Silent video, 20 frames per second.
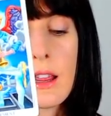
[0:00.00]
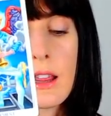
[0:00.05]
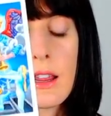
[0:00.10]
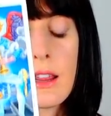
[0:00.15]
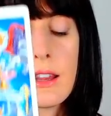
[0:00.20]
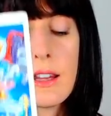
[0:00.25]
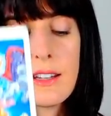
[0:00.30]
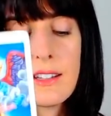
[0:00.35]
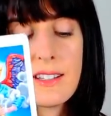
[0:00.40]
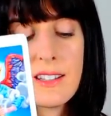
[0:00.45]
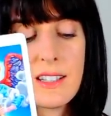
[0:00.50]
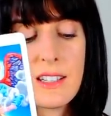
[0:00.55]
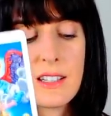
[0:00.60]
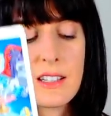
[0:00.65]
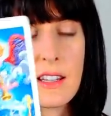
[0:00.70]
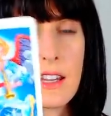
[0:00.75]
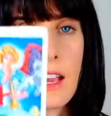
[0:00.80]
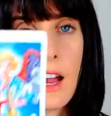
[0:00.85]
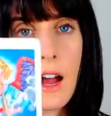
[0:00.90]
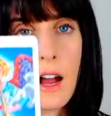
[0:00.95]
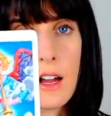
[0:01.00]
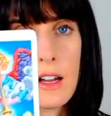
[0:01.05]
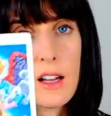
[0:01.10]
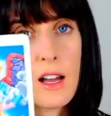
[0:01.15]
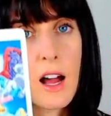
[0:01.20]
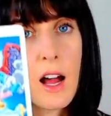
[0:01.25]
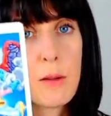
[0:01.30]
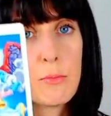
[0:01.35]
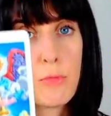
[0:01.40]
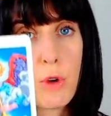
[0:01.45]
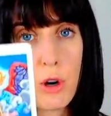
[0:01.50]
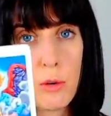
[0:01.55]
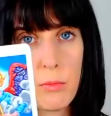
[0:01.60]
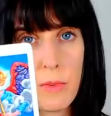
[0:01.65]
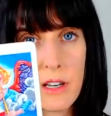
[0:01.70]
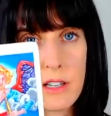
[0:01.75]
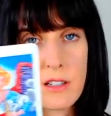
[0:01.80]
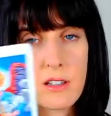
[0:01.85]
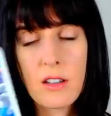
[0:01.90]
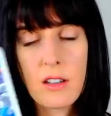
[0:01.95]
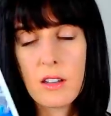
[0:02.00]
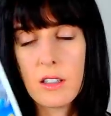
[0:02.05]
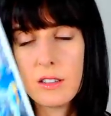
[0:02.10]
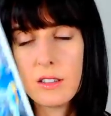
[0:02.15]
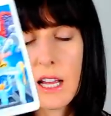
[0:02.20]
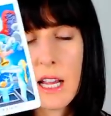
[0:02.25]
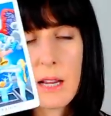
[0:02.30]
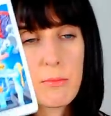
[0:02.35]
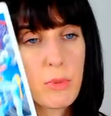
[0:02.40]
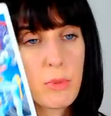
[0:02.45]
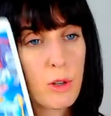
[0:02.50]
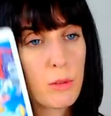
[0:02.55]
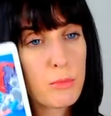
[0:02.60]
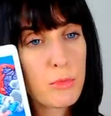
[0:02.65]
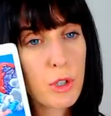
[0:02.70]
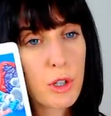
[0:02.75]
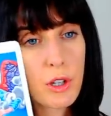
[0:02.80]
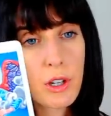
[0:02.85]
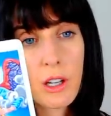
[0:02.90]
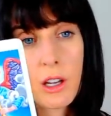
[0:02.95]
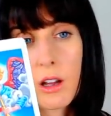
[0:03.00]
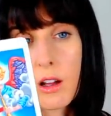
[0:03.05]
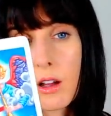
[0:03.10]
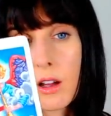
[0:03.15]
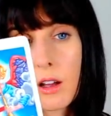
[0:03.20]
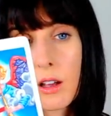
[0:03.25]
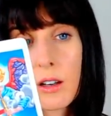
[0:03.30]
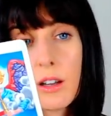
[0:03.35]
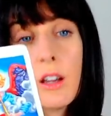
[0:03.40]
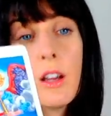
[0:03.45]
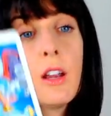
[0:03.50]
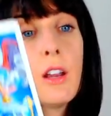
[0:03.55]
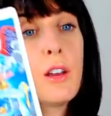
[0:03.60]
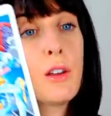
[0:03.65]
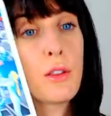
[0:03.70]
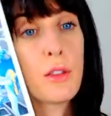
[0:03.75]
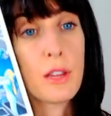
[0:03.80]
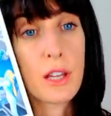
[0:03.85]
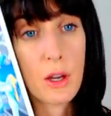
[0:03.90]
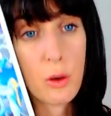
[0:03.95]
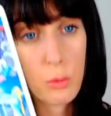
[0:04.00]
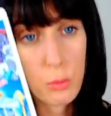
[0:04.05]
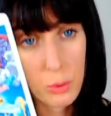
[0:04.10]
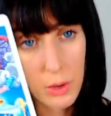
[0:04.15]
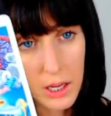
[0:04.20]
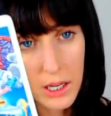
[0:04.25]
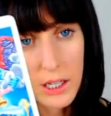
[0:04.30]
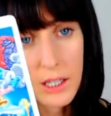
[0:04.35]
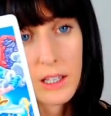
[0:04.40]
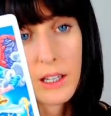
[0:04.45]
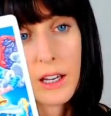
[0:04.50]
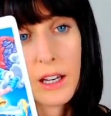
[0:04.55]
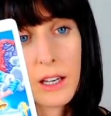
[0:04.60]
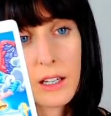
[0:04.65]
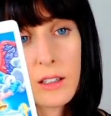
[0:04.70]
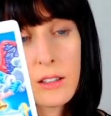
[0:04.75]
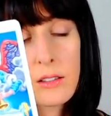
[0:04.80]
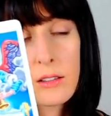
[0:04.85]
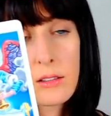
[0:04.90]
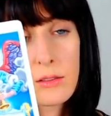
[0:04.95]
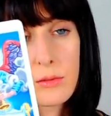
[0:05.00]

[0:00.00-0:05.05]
this is the aha moment, the light bulb turning on, the awakening,